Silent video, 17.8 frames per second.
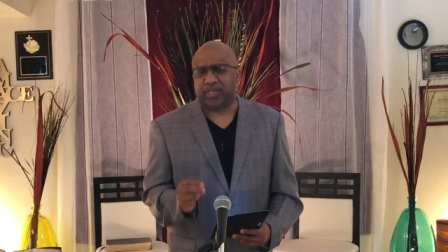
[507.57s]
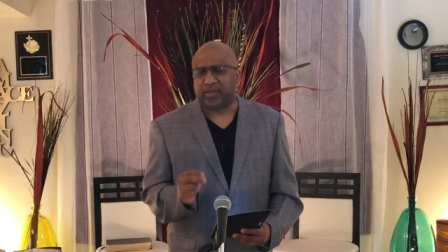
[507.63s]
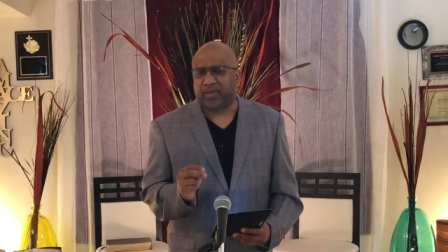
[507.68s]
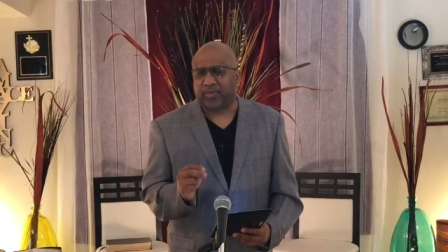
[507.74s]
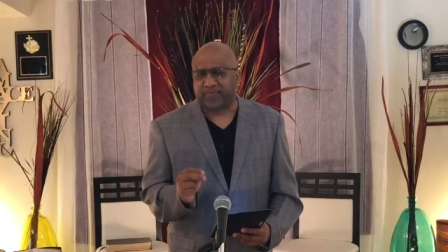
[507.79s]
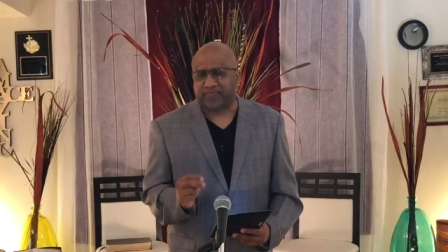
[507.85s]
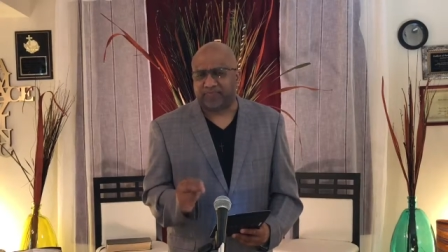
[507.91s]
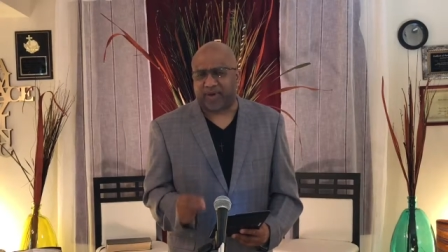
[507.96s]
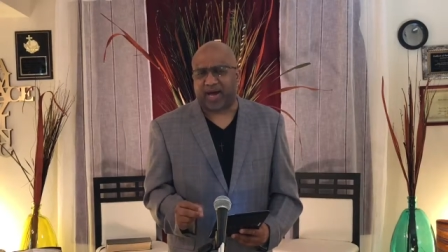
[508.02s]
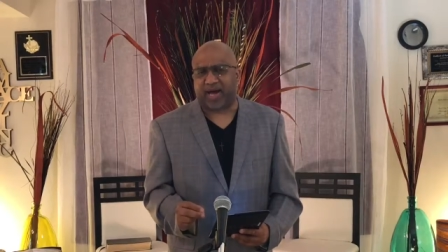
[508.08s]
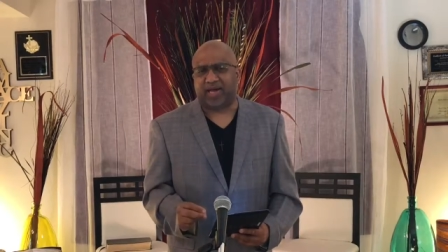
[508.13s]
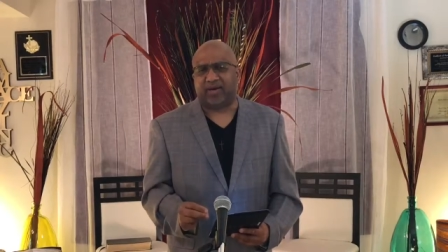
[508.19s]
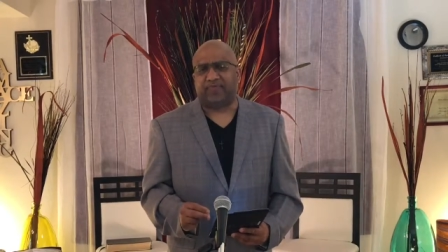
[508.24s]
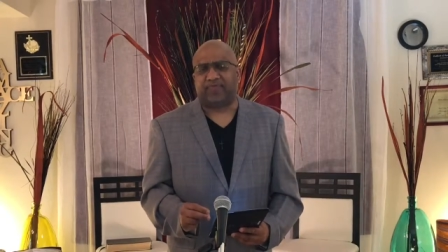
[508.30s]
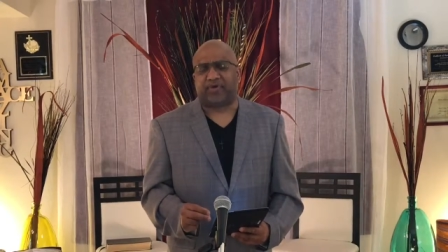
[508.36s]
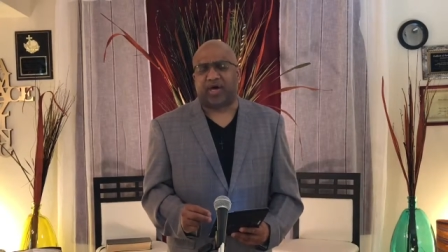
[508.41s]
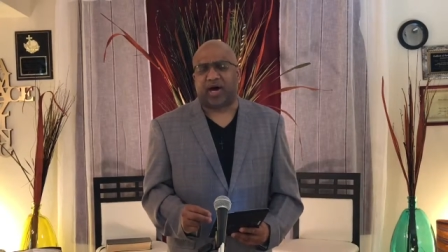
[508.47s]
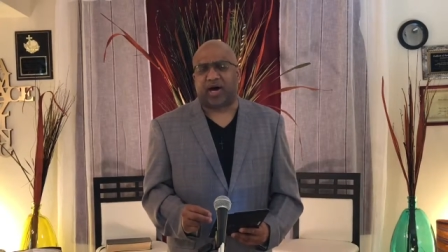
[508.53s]
and the mind
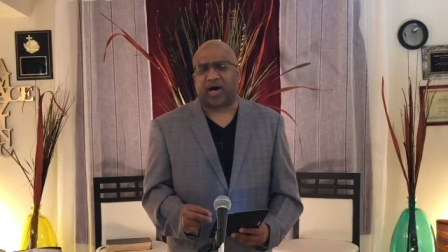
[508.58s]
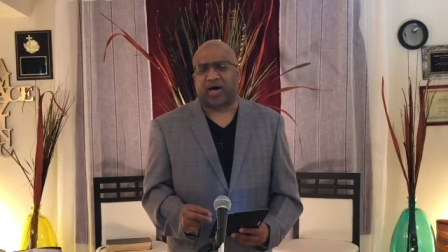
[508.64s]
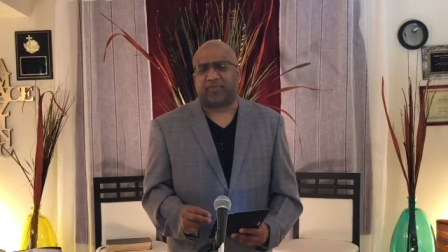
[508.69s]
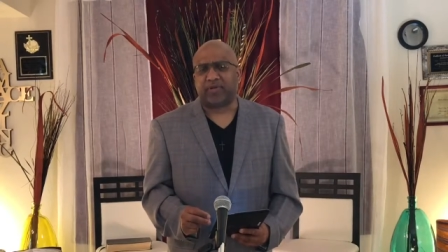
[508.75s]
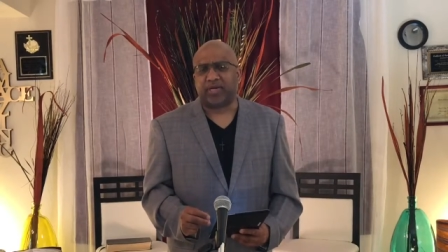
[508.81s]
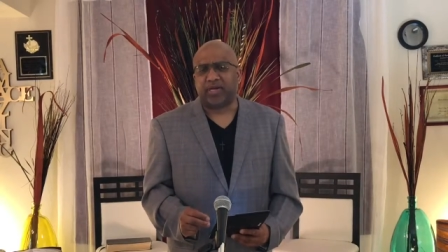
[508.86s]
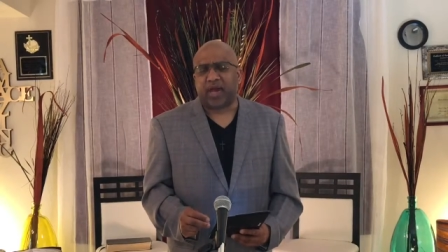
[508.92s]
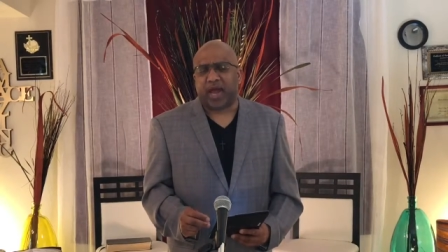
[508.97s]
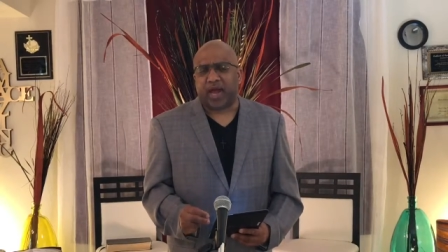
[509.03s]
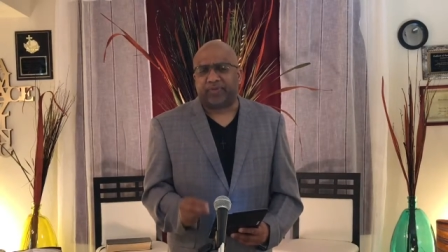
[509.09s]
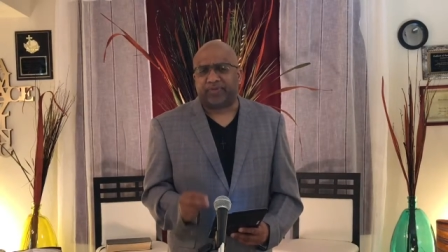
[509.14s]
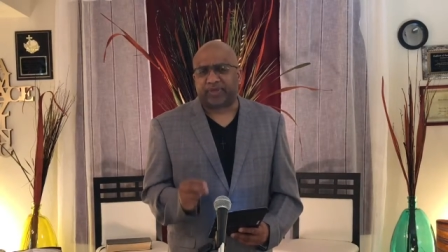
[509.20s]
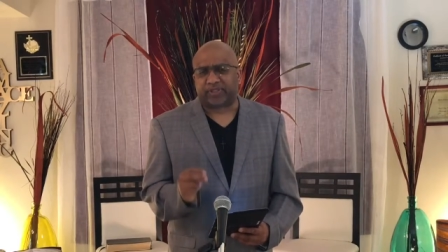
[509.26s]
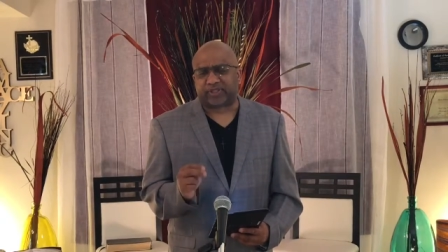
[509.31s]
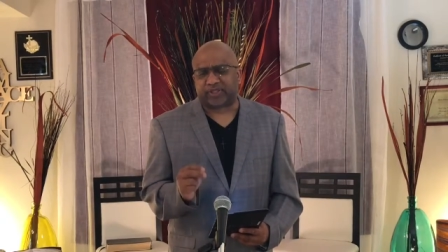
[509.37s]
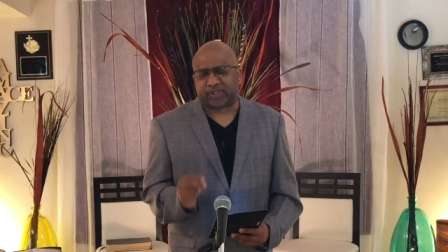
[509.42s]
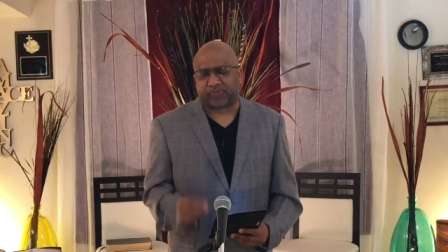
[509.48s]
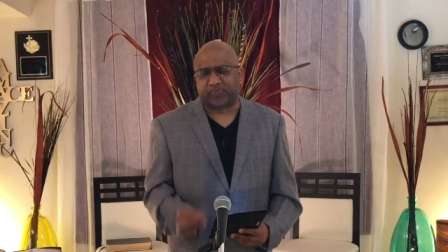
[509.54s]
of God and the
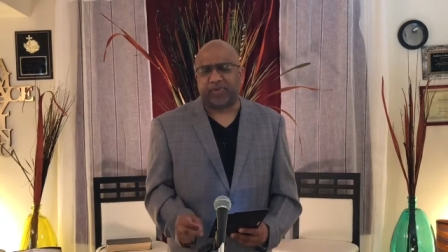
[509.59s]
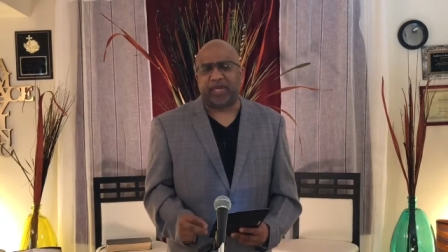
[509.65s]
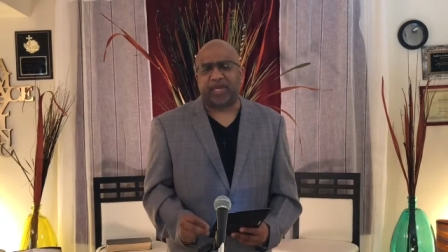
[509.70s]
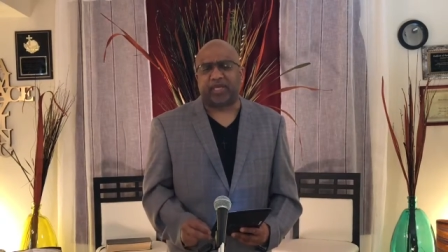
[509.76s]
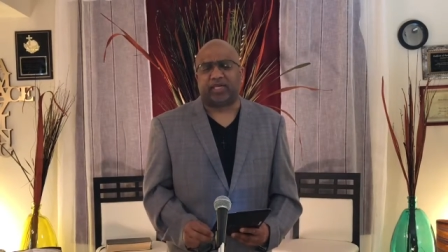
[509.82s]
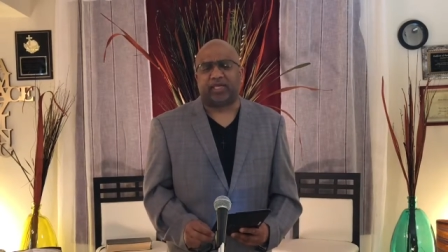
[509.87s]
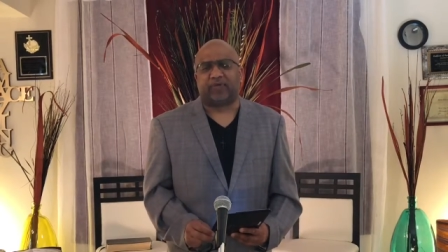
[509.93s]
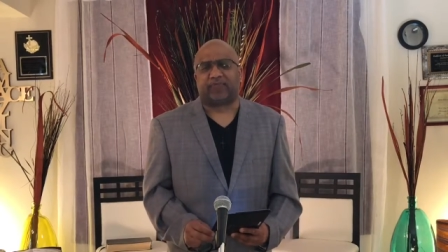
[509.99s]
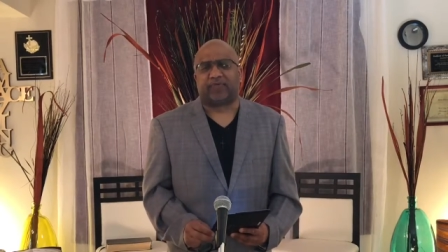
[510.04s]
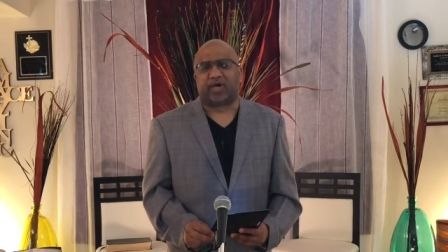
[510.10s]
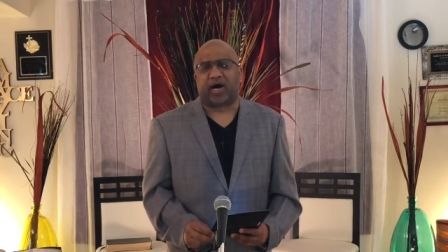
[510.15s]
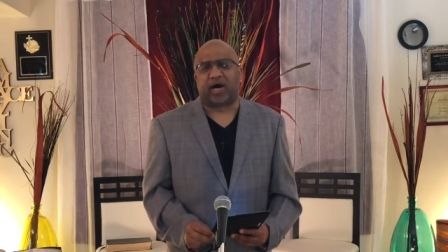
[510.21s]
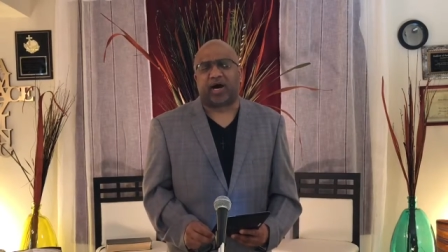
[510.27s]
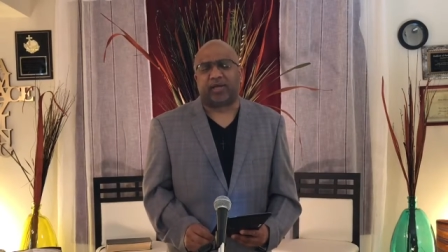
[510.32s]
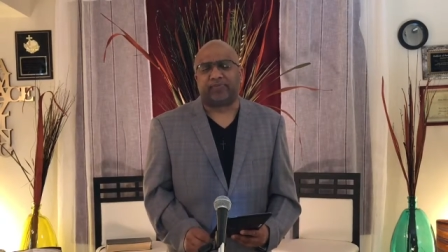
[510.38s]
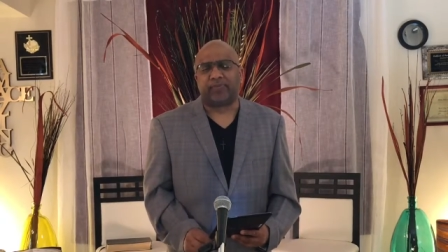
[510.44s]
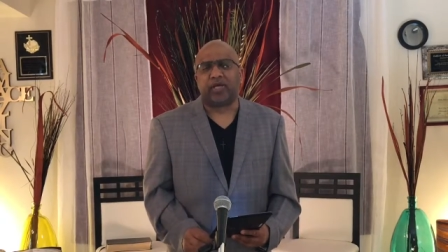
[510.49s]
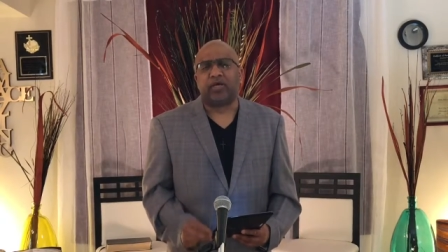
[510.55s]
speaking of God